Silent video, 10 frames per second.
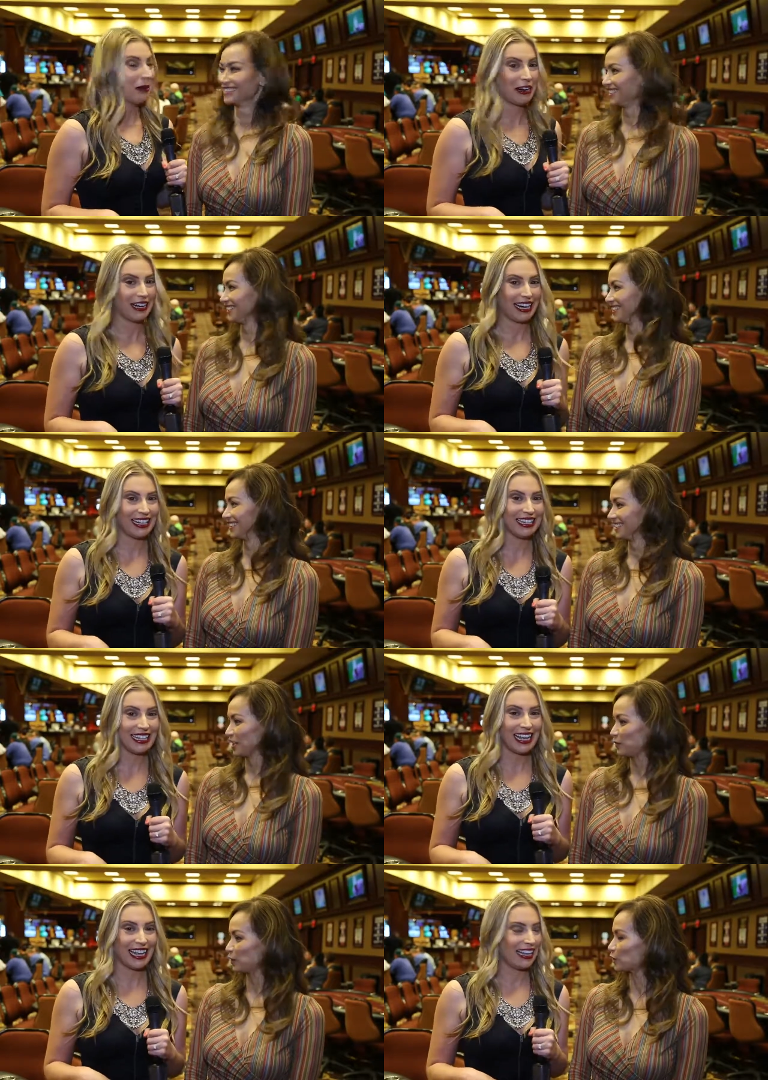Speaker 1: party.
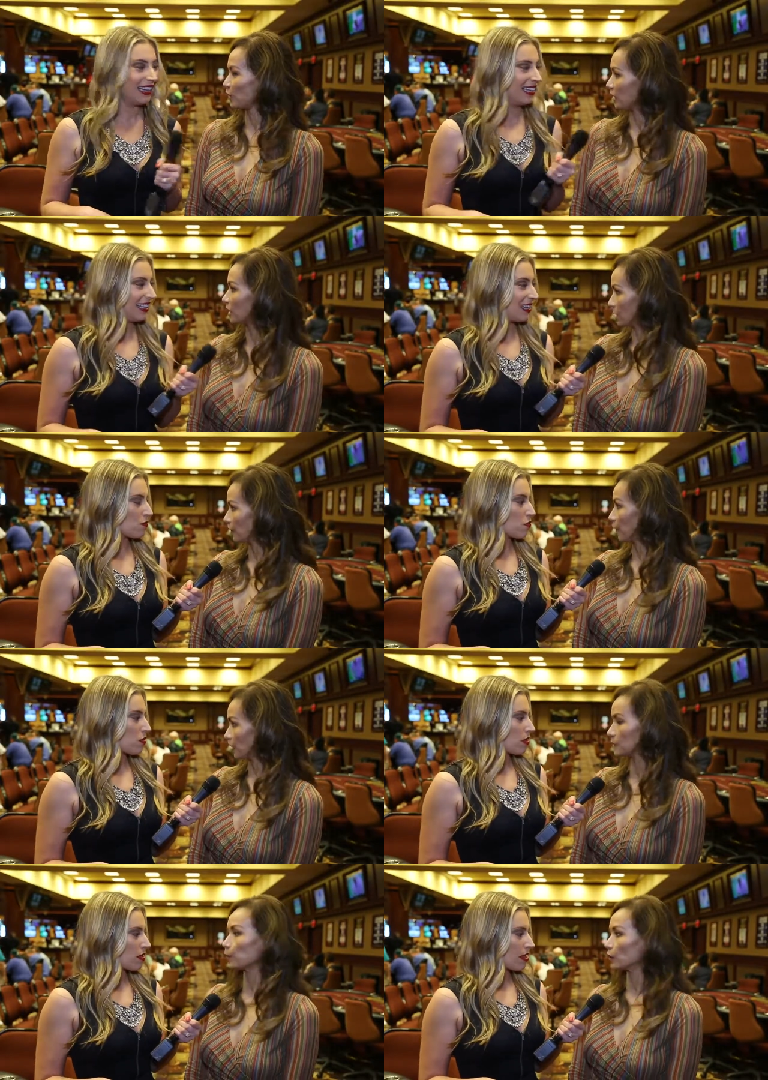Well, join us on
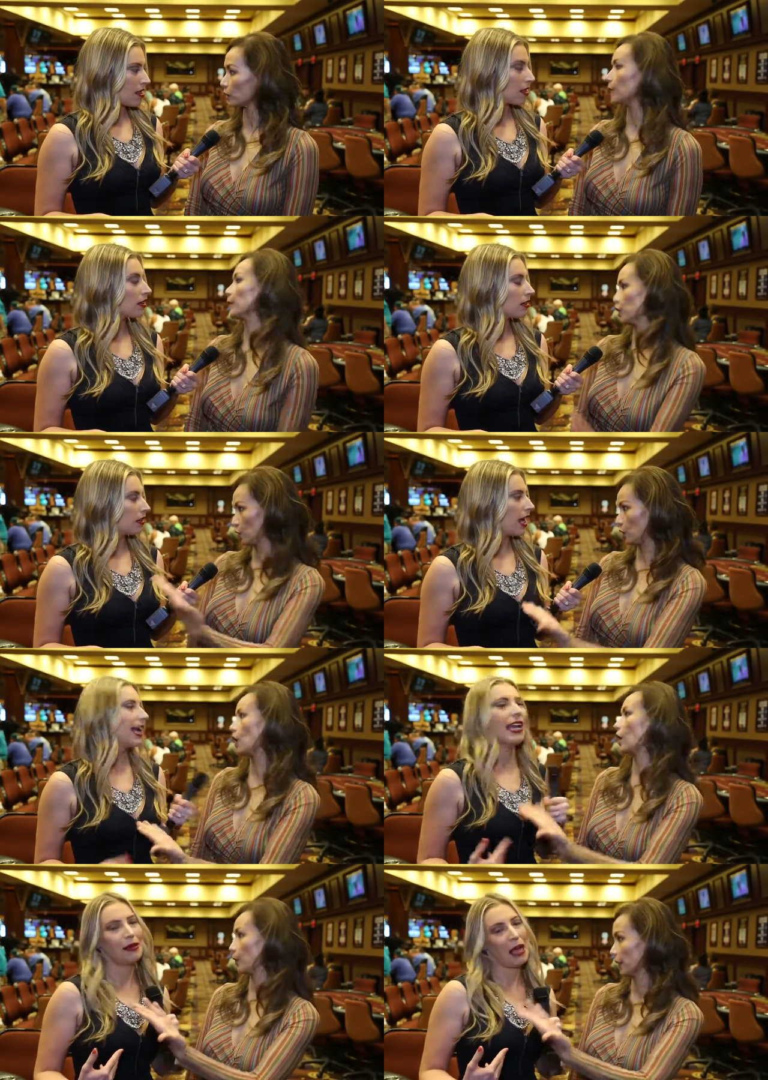Facebook. I mean, you
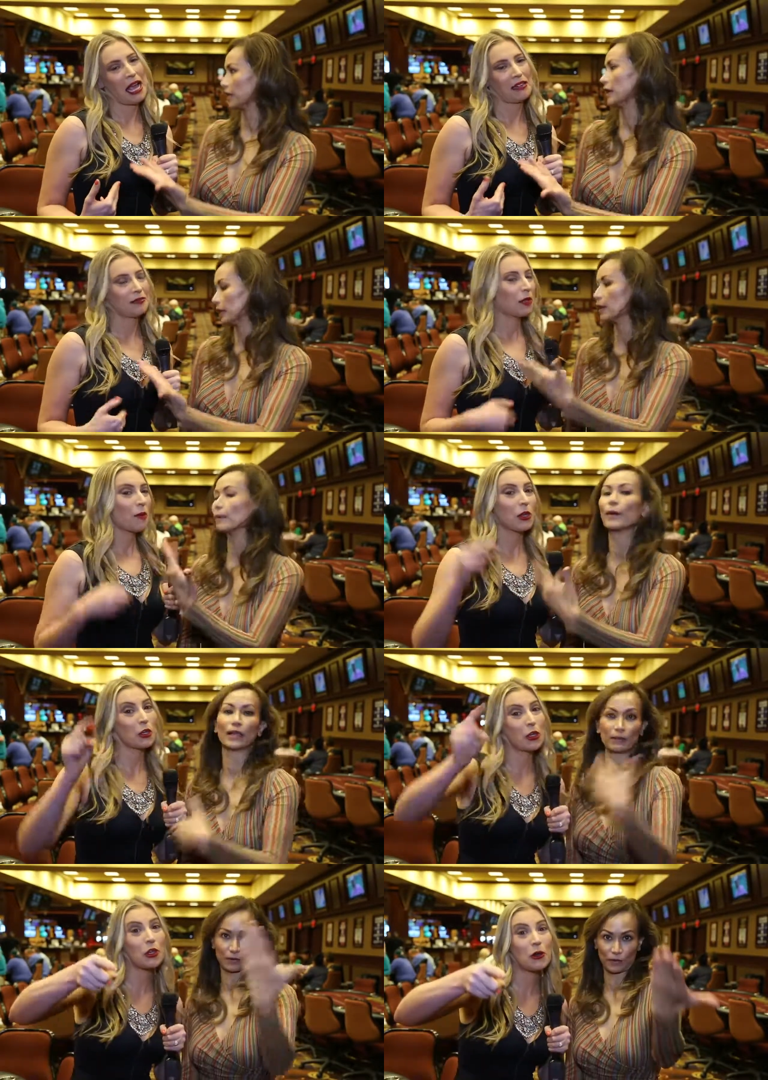are already in.
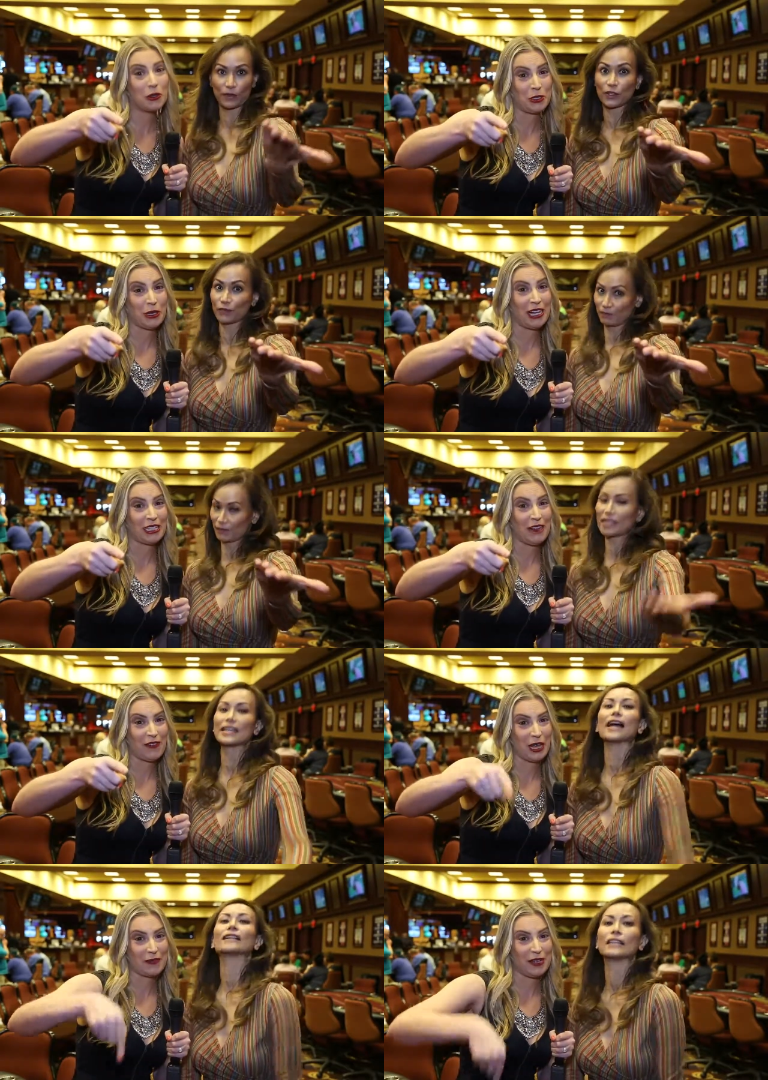But you join us on
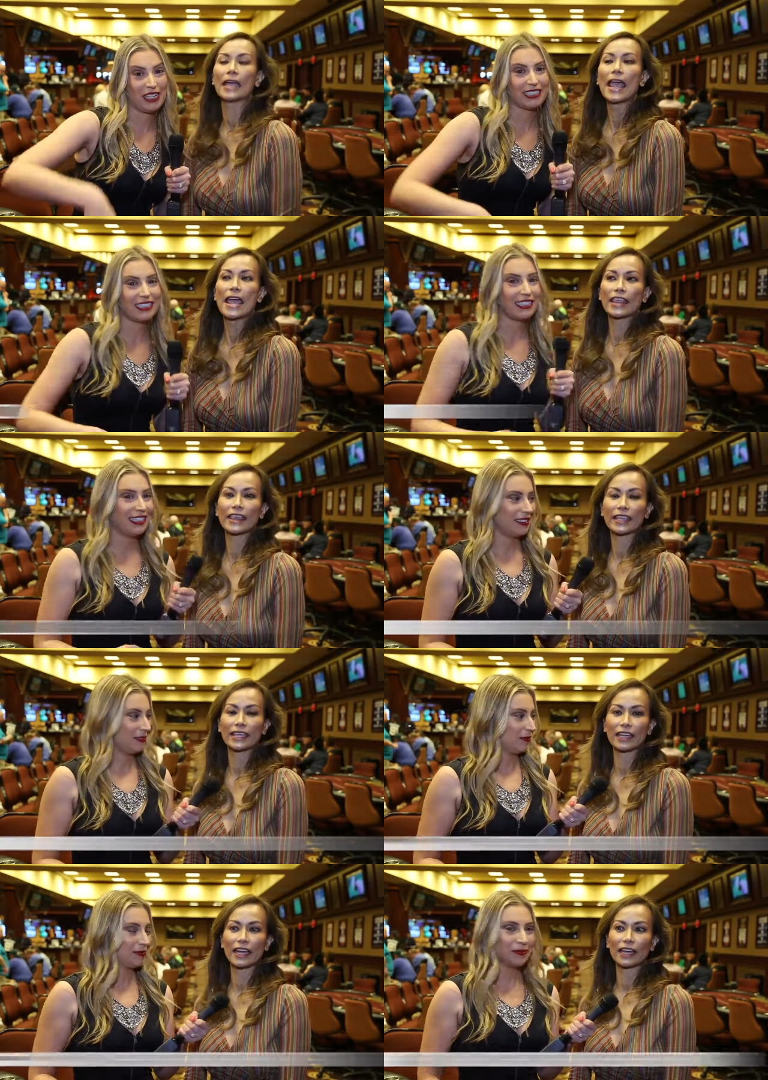Facebook.
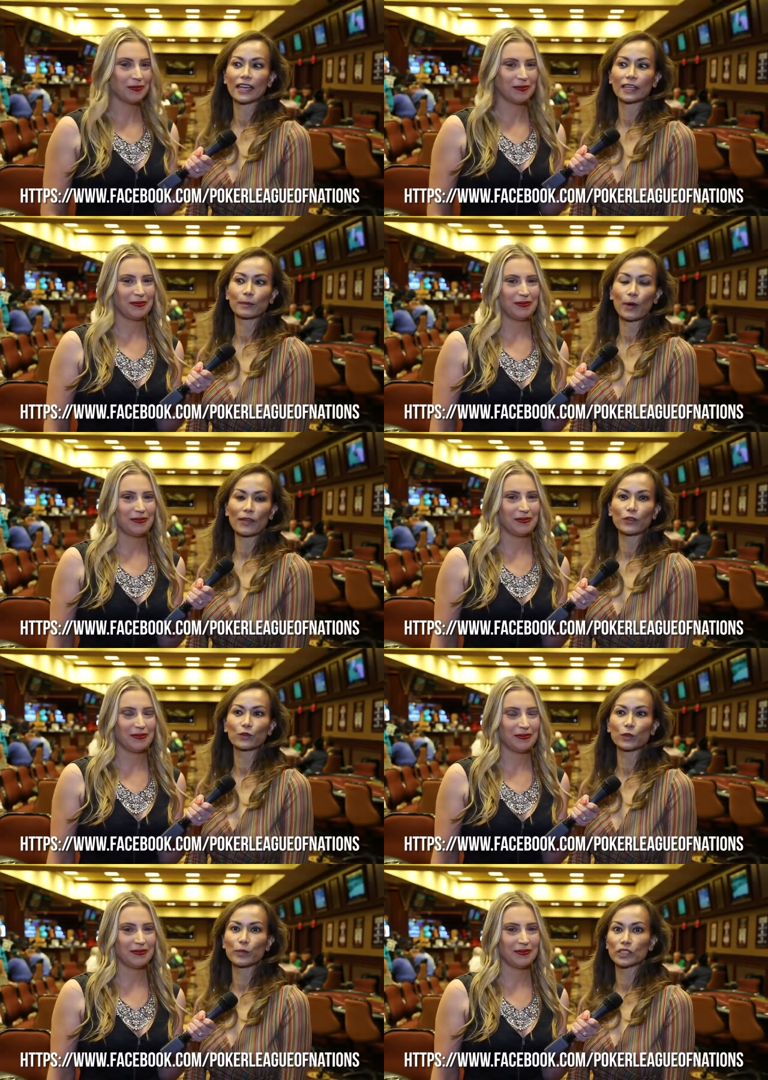The
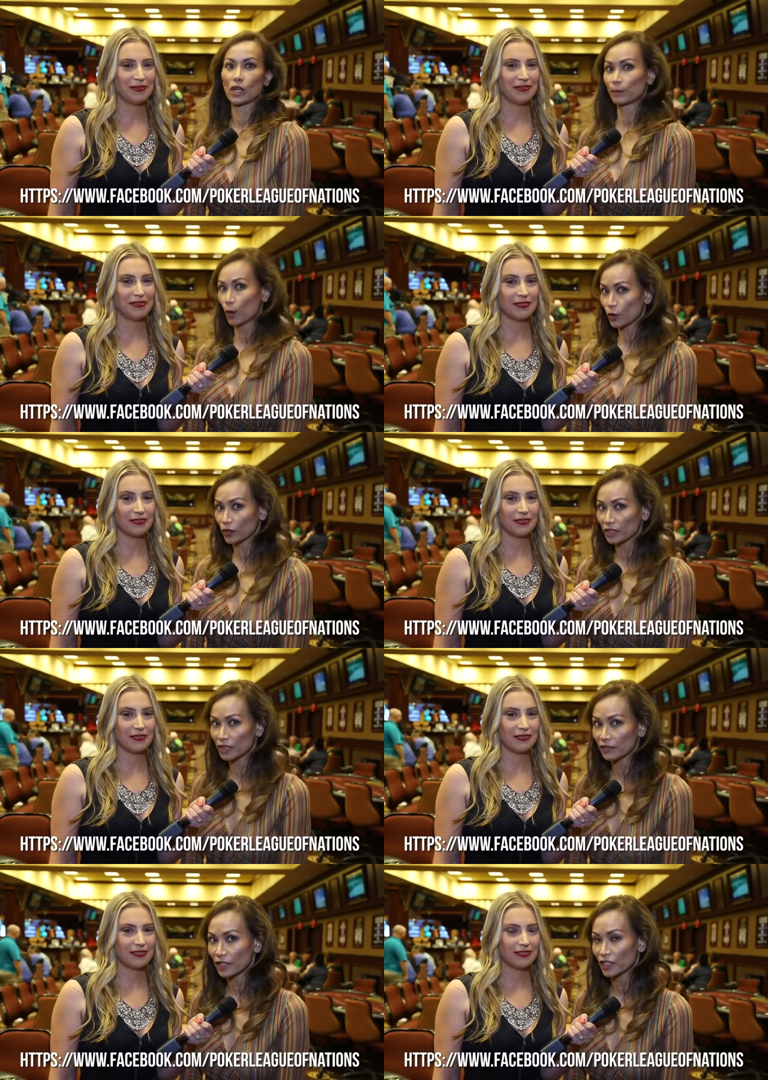private group is called Poker
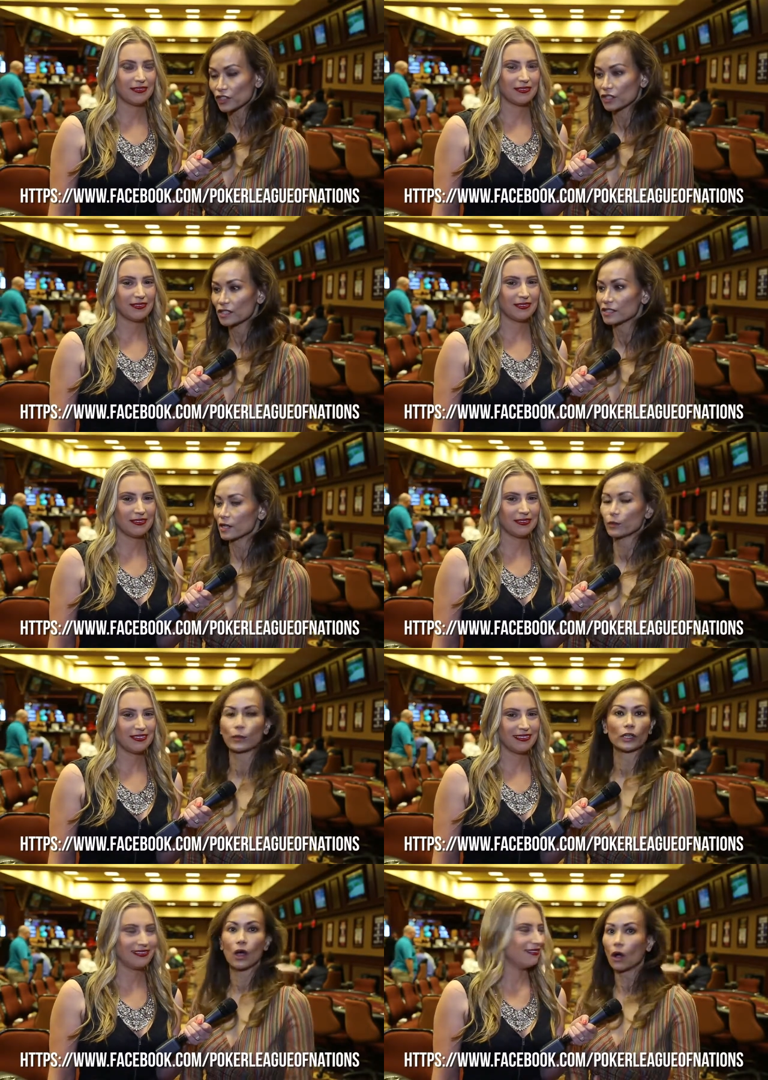League of Nations, and
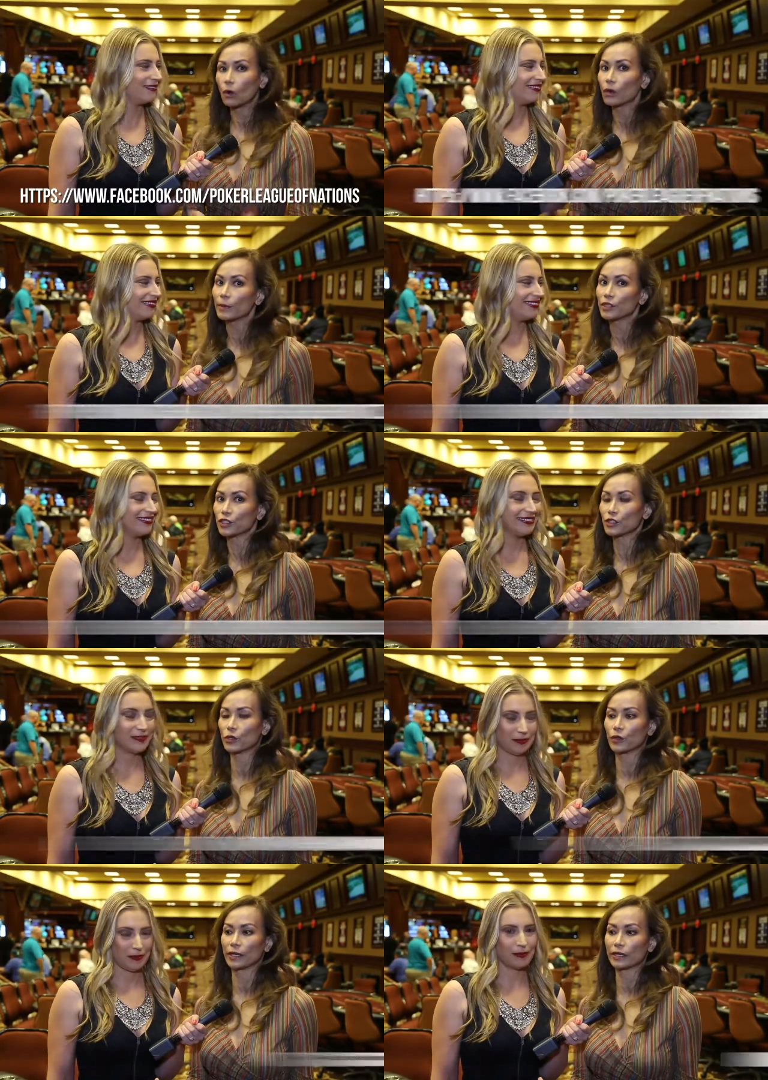we want all women to
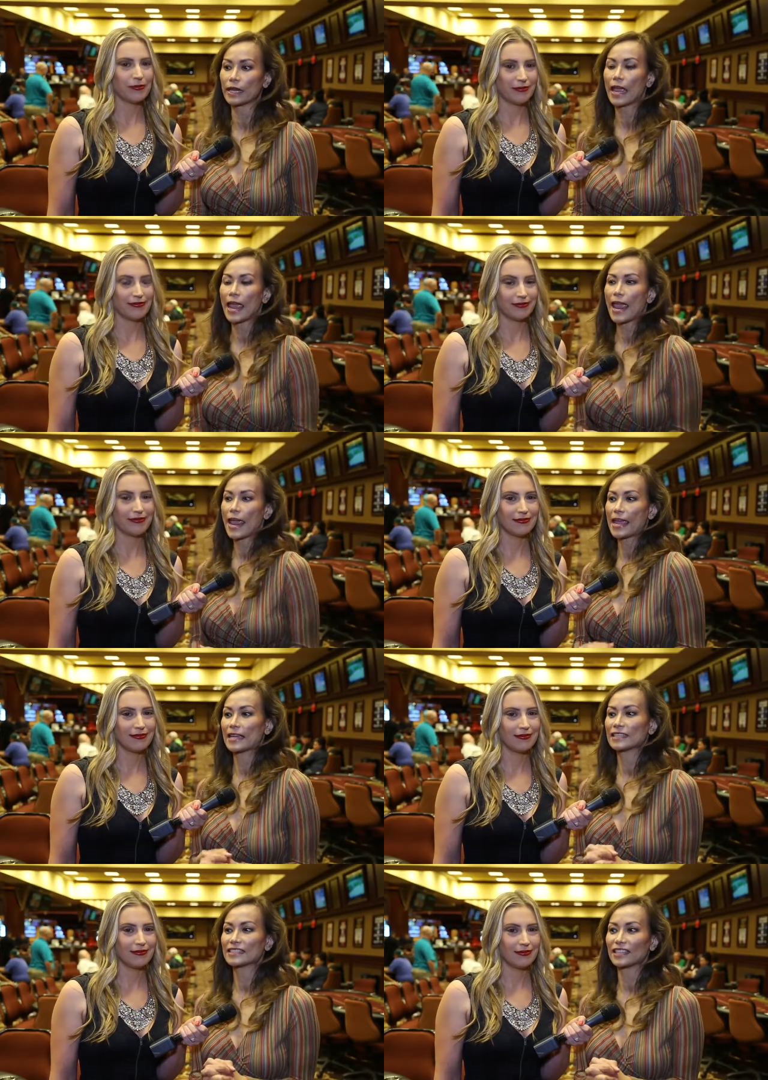join and,